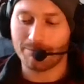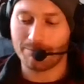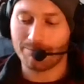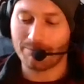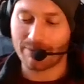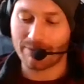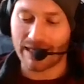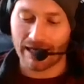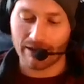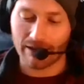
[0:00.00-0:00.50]

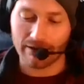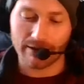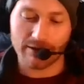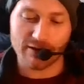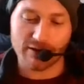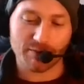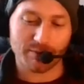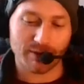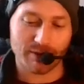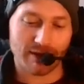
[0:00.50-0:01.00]

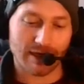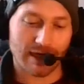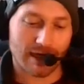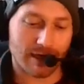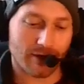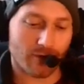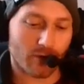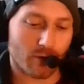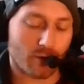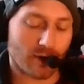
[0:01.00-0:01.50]
balance, but not
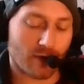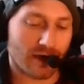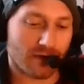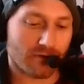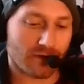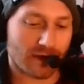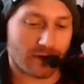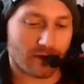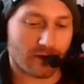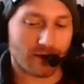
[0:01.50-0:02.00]
in the way
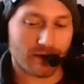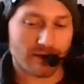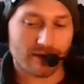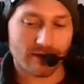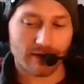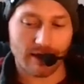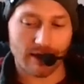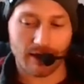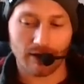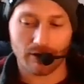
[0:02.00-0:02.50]
of like on a
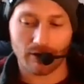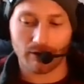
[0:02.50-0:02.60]
scale,